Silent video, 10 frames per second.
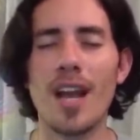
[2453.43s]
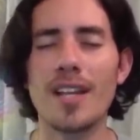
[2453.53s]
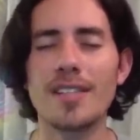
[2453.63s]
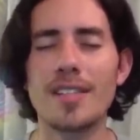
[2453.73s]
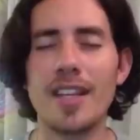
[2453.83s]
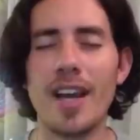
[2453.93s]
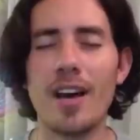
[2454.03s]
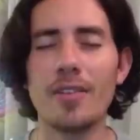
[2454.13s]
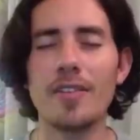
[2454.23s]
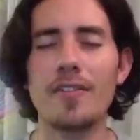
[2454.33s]
I see
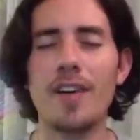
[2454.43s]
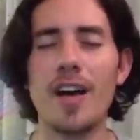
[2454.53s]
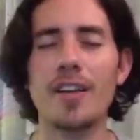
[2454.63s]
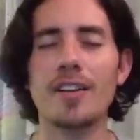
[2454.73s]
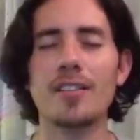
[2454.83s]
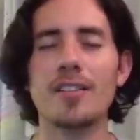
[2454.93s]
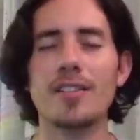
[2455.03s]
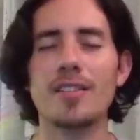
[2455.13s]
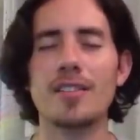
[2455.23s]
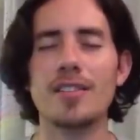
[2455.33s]
how the fire
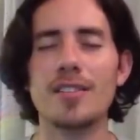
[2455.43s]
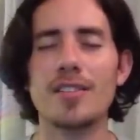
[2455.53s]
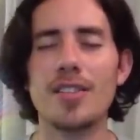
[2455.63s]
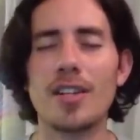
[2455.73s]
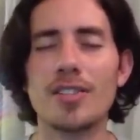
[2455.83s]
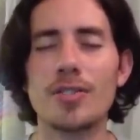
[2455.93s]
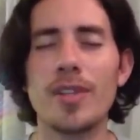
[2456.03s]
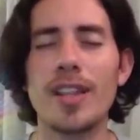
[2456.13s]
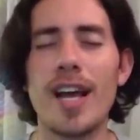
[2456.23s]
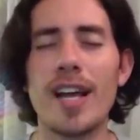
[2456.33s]
starts
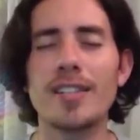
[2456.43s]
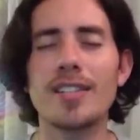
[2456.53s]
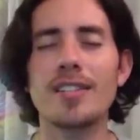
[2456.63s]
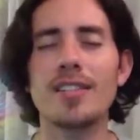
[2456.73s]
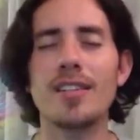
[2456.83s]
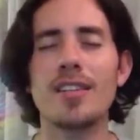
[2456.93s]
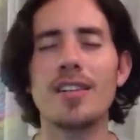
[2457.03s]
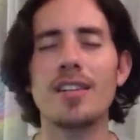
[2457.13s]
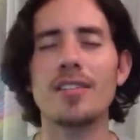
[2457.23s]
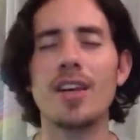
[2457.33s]
to enlighten
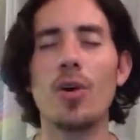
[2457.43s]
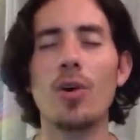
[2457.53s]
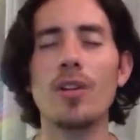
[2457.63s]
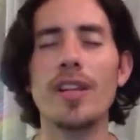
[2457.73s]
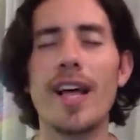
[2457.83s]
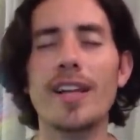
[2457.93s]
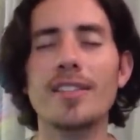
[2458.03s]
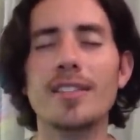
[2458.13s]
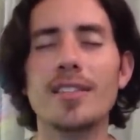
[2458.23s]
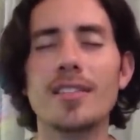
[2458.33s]
the whole
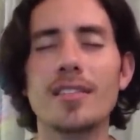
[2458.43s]
land,